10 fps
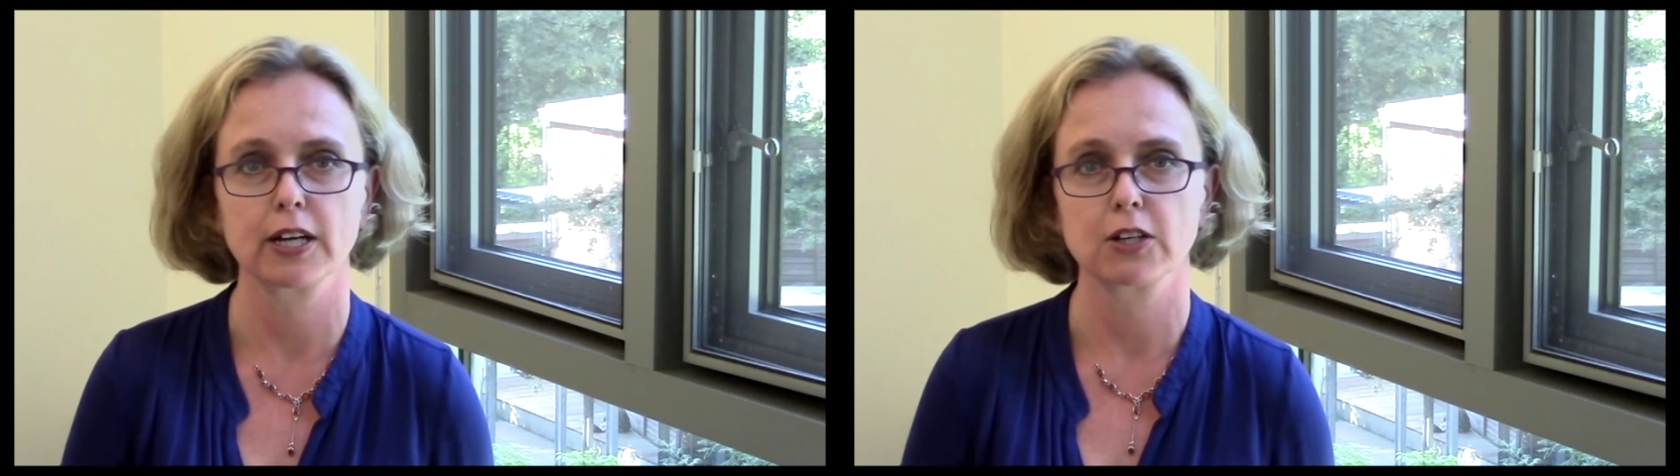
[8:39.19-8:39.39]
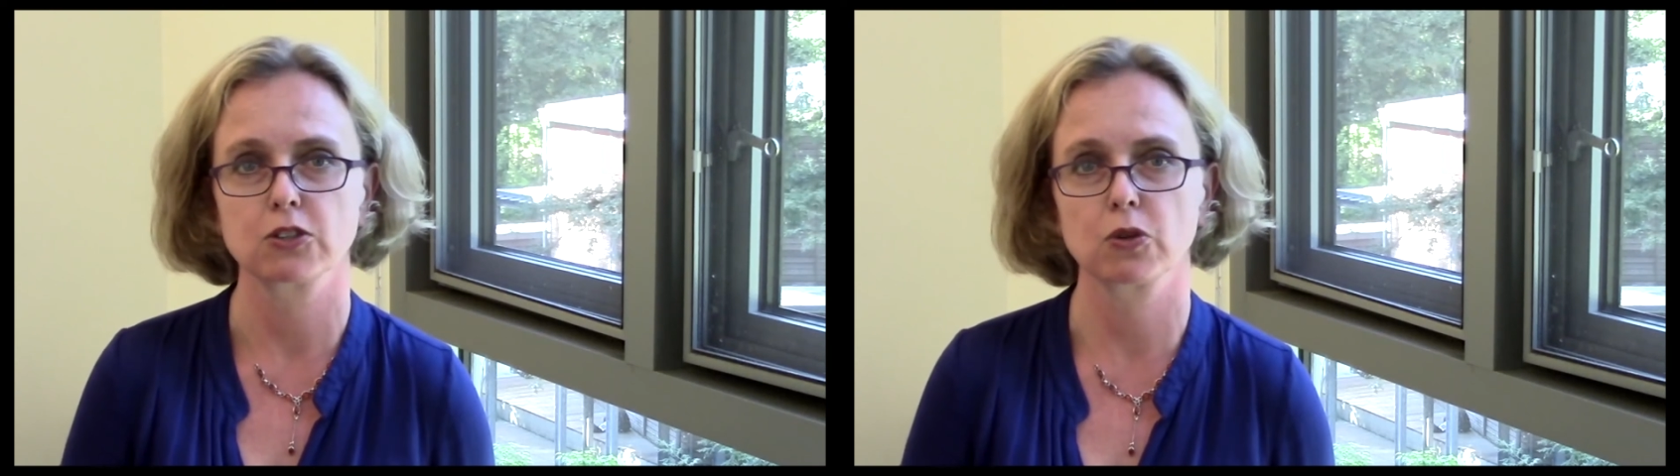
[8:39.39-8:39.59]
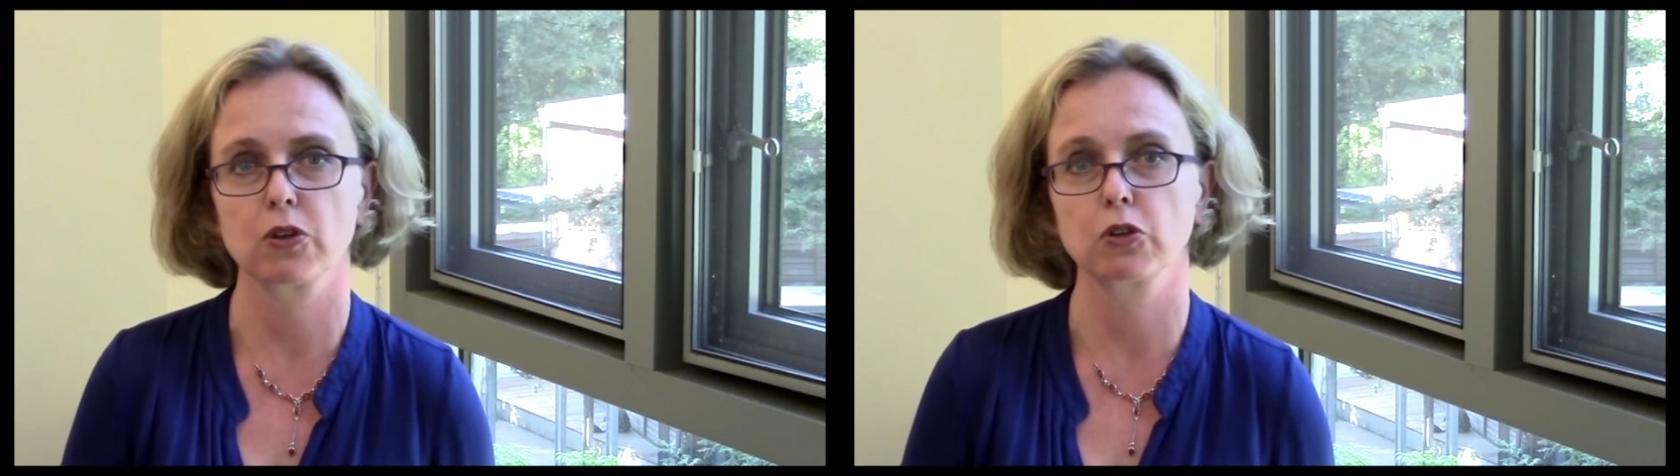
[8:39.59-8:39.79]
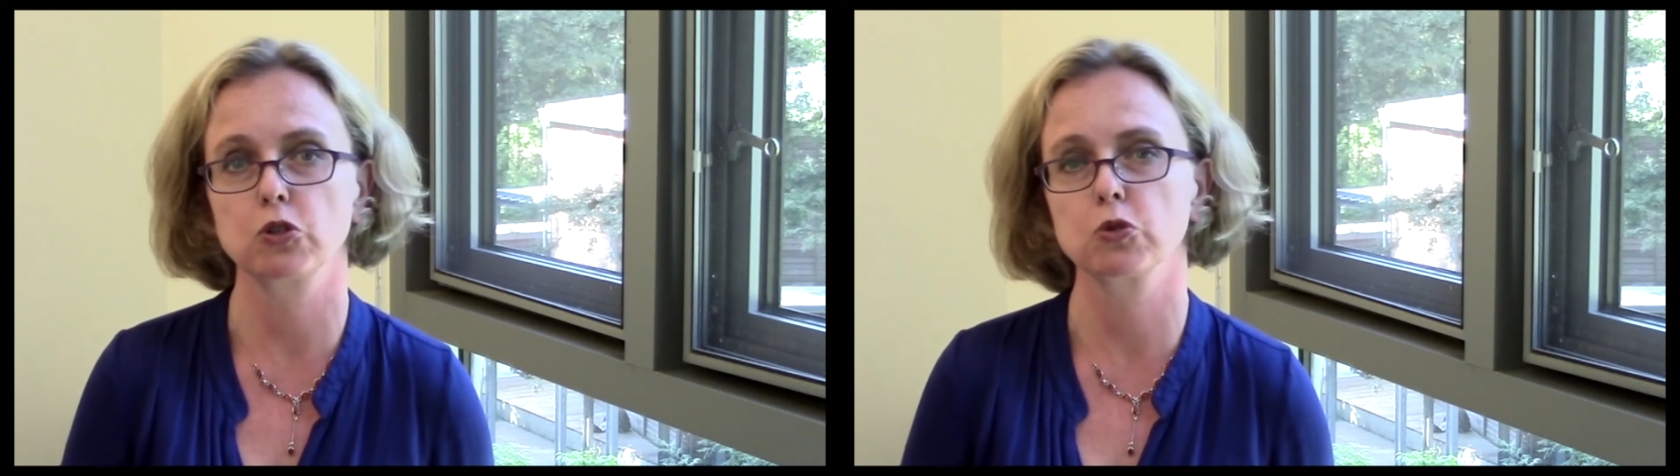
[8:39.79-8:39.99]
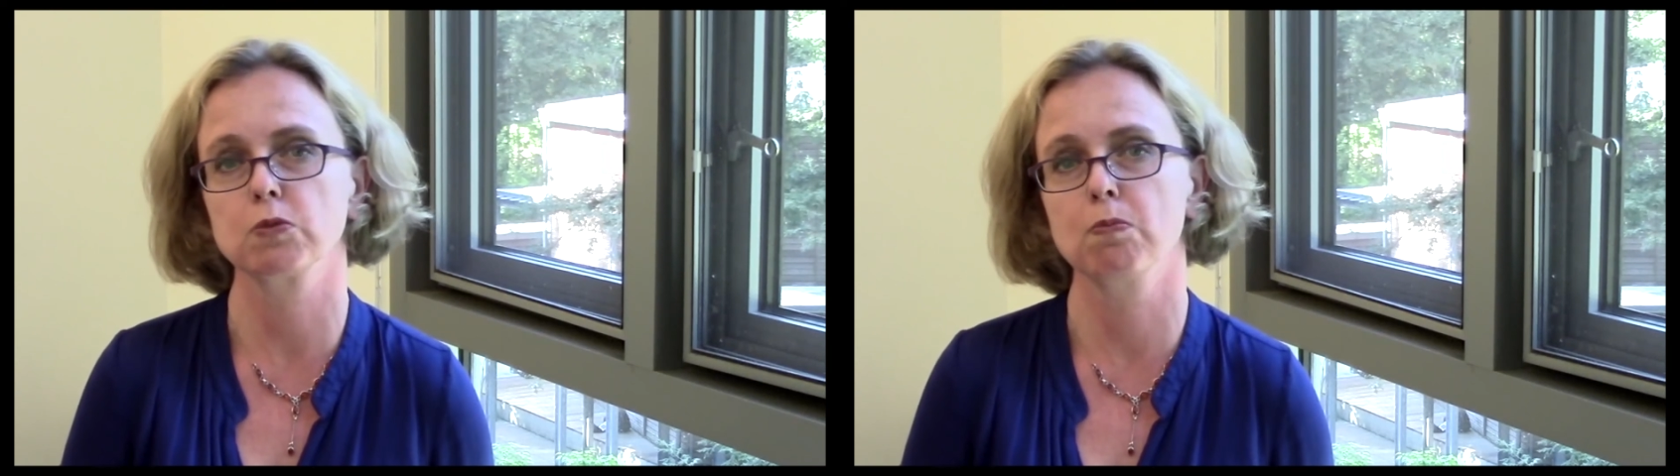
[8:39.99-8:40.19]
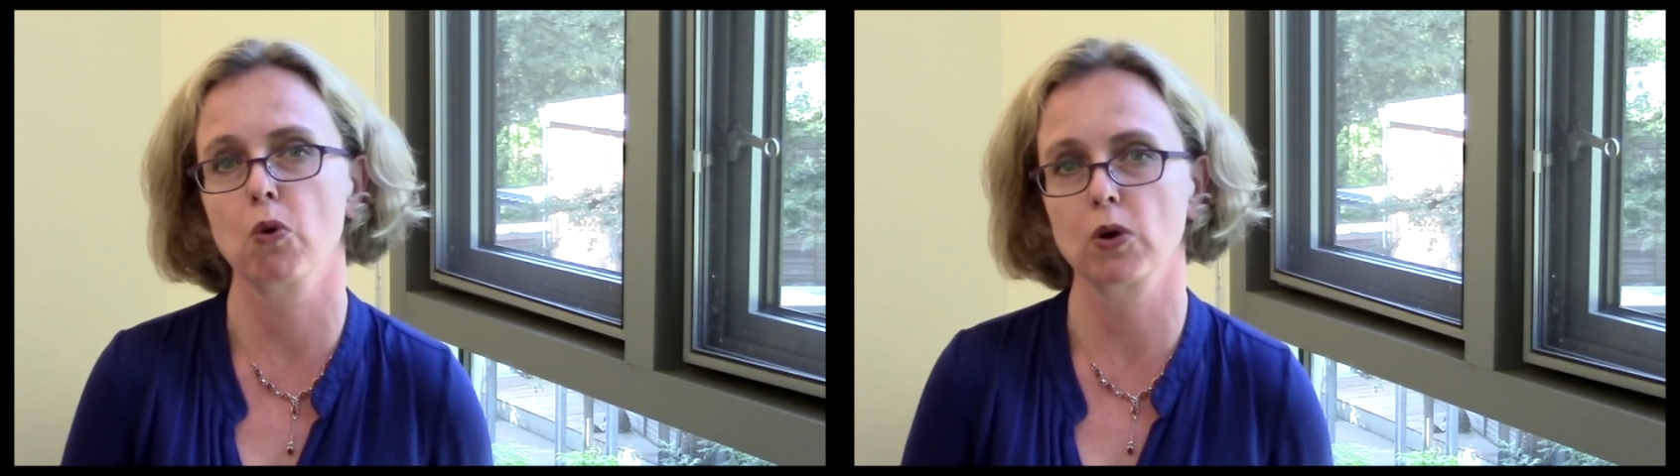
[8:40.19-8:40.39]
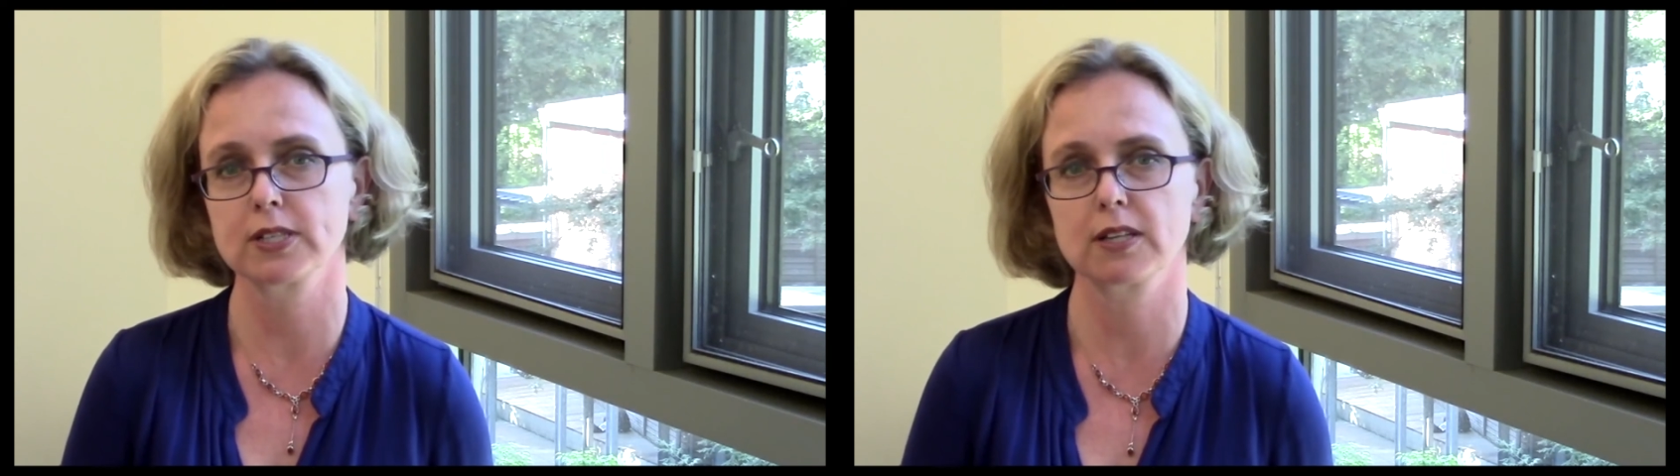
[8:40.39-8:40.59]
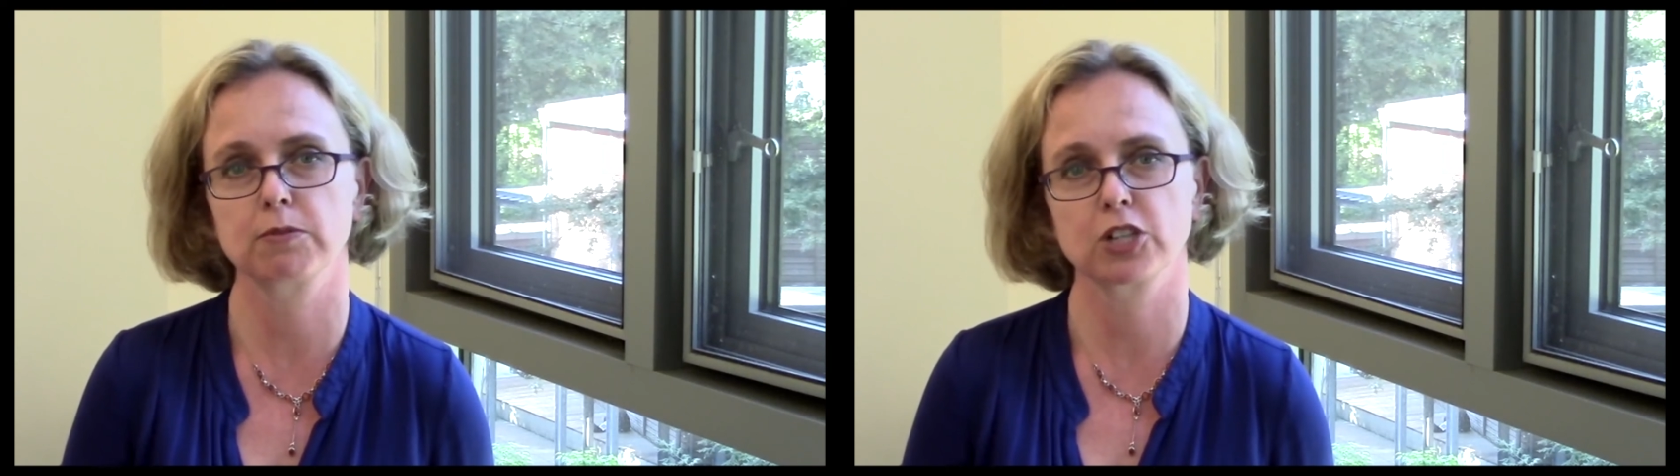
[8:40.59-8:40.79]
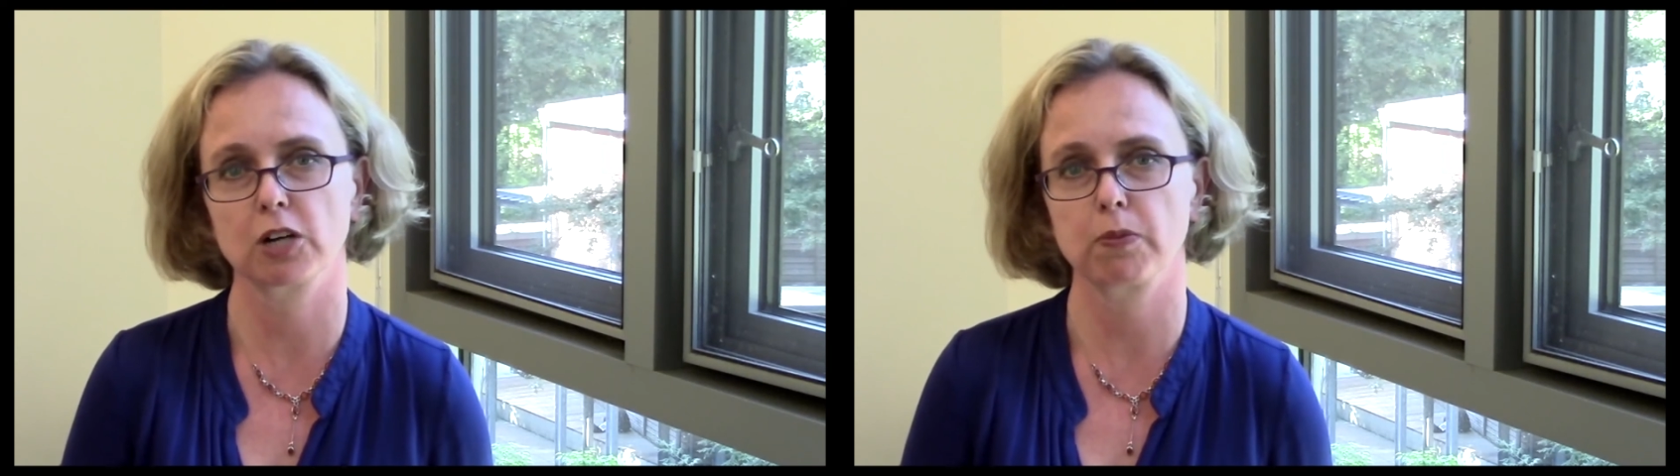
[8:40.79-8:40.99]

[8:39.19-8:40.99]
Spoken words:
So they'll use more subject